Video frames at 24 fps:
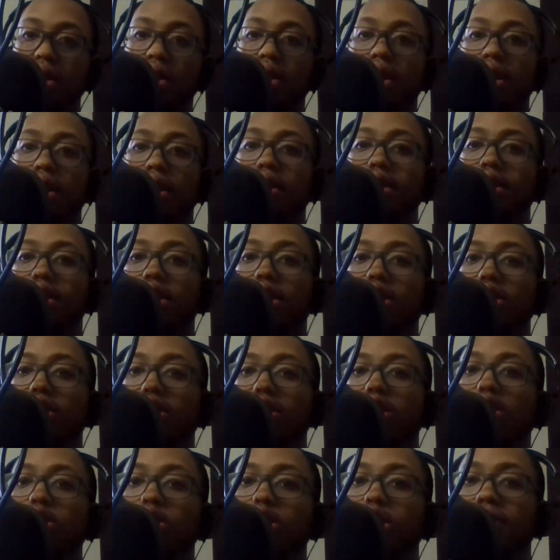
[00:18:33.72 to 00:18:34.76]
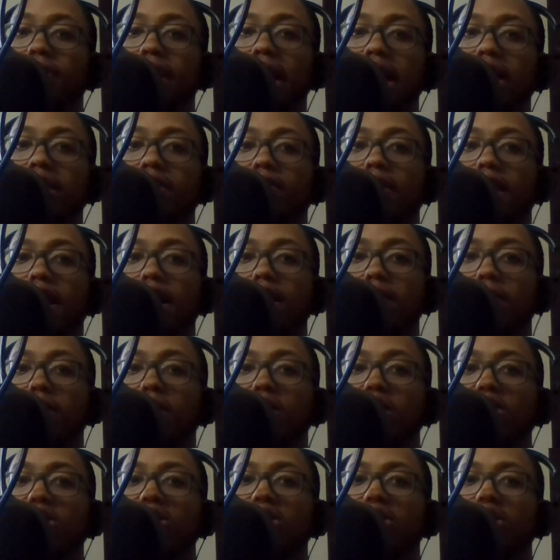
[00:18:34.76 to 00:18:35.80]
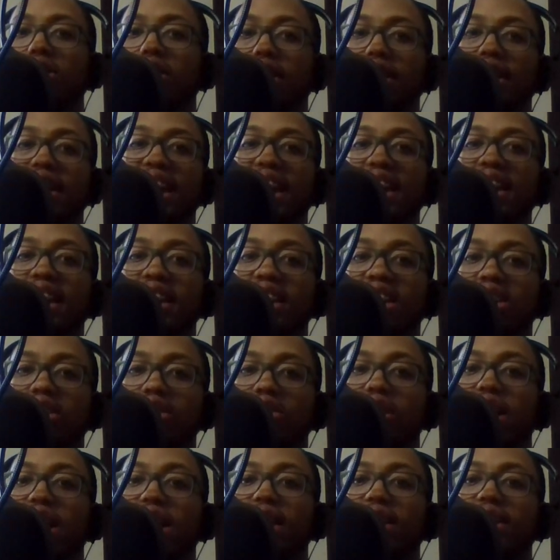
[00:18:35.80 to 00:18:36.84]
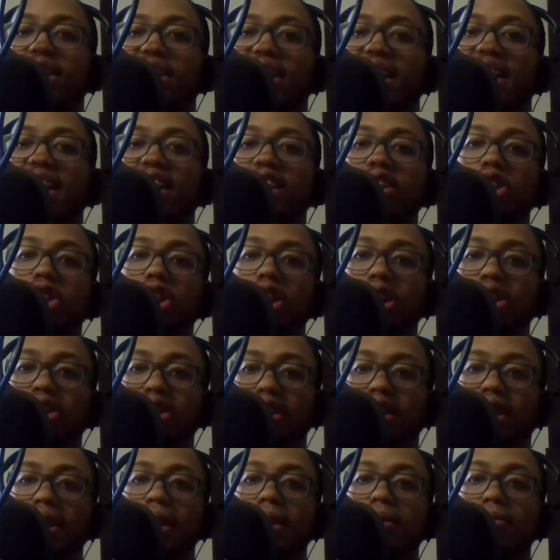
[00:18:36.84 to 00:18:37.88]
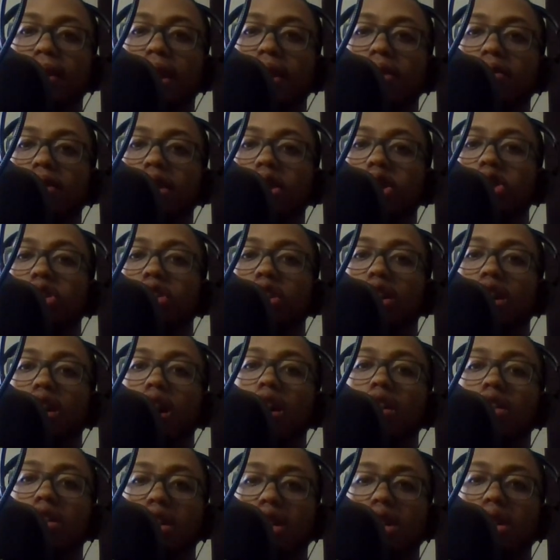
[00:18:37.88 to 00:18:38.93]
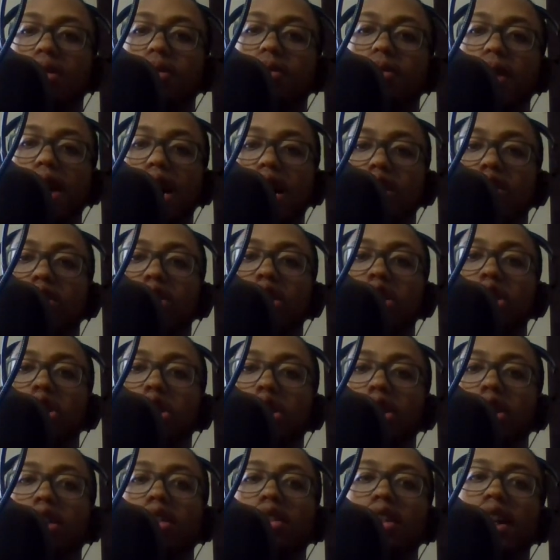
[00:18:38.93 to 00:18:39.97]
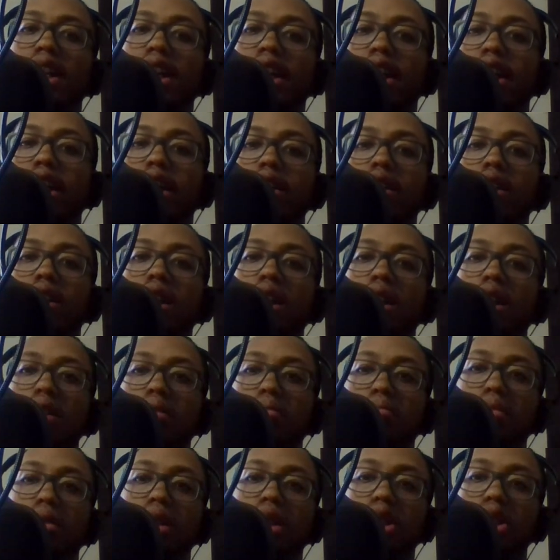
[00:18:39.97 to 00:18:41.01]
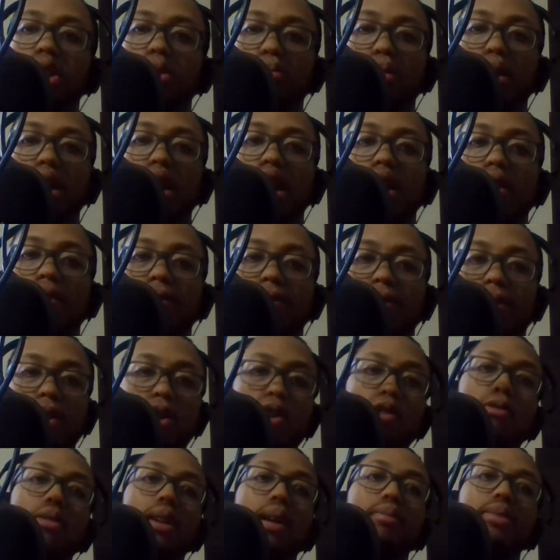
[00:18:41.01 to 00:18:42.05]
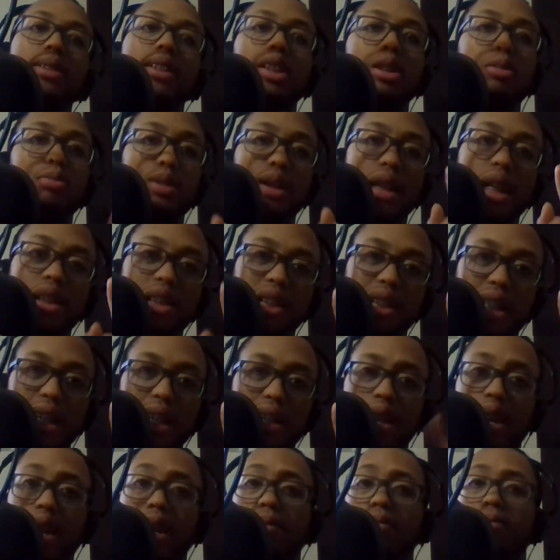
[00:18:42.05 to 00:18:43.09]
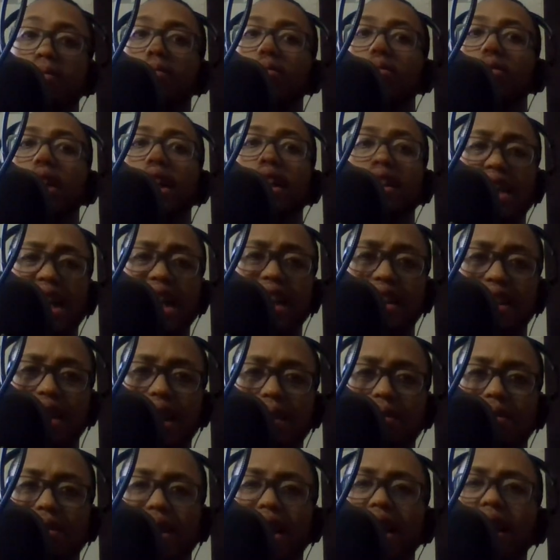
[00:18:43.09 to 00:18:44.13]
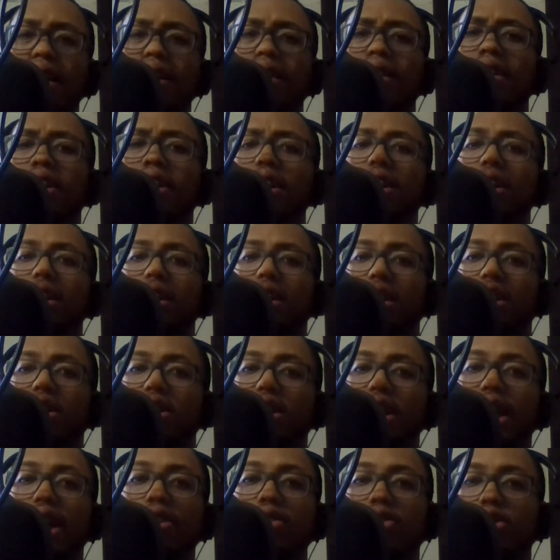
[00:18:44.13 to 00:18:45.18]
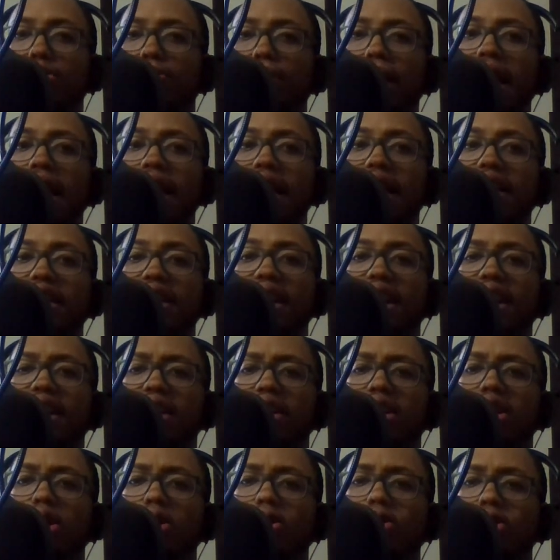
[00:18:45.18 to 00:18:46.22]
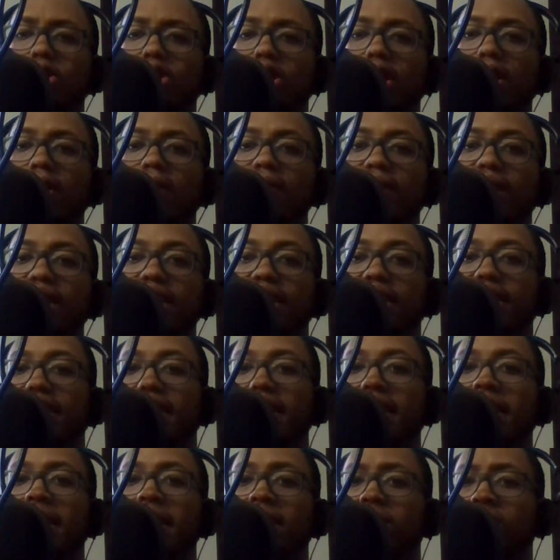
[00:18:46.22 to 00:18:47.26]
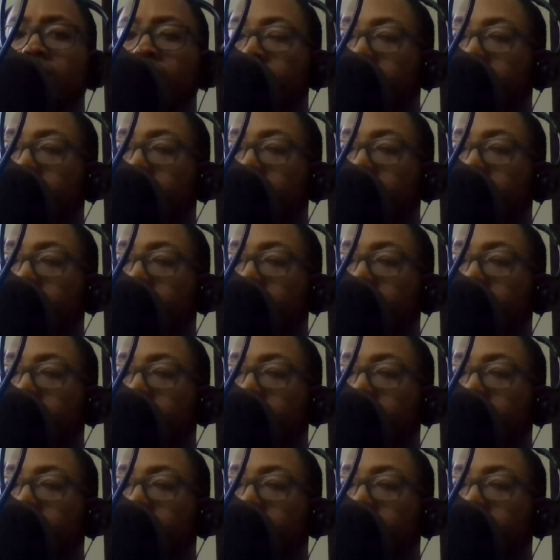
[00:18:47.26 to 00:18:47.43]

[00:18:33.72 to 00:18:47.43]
And so the Coachella Valley Firebirds, again, that's the Kraken's AHL team. They reached the Calder Cup finals this year, and Blishmoff, hopefully I'm still pronouncing that last name right, he will remain as head coach of the team.